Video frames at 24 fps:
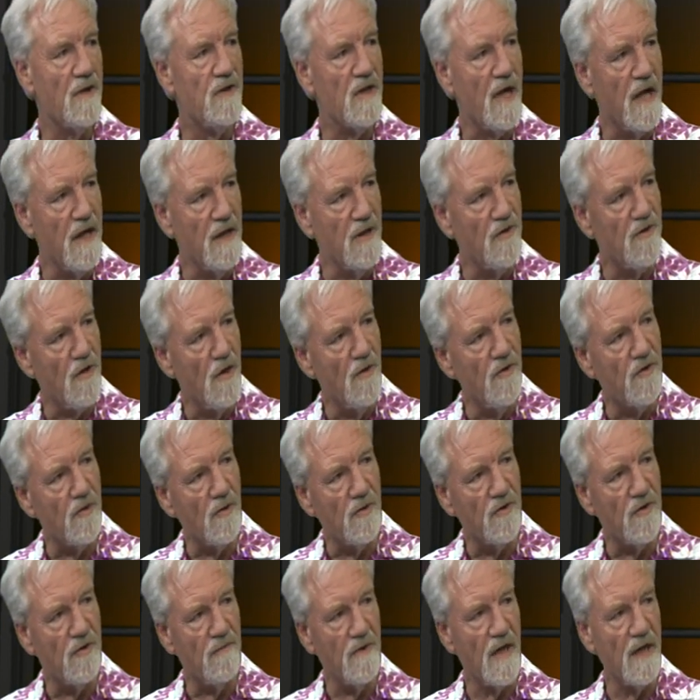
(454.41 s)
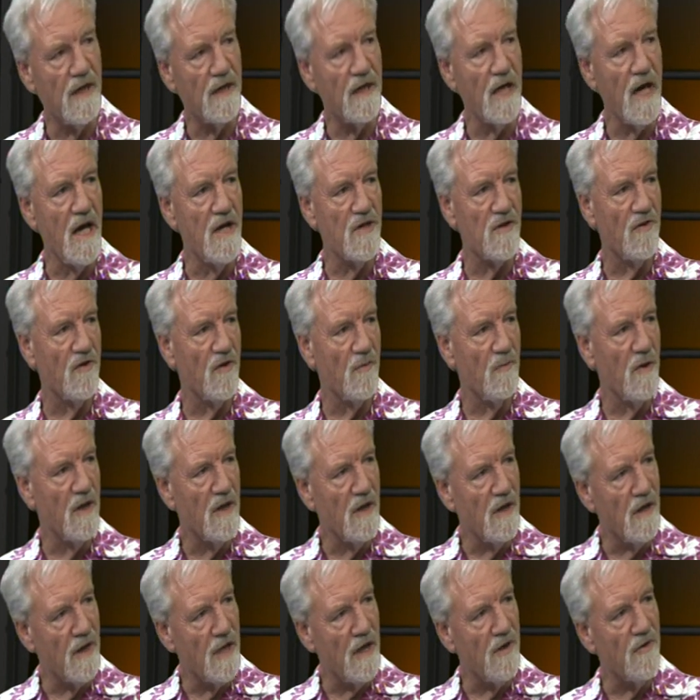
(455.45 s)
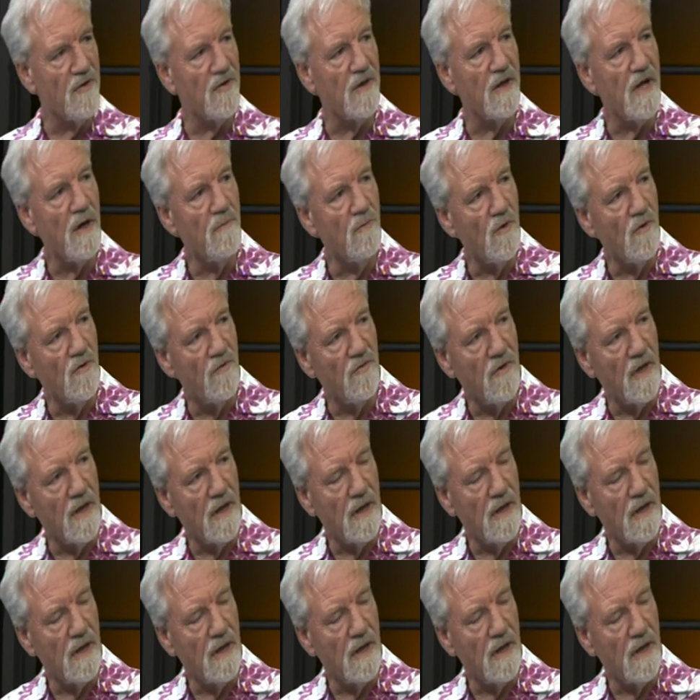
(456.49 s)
taints, those sorts of allegations have been against a number of uh,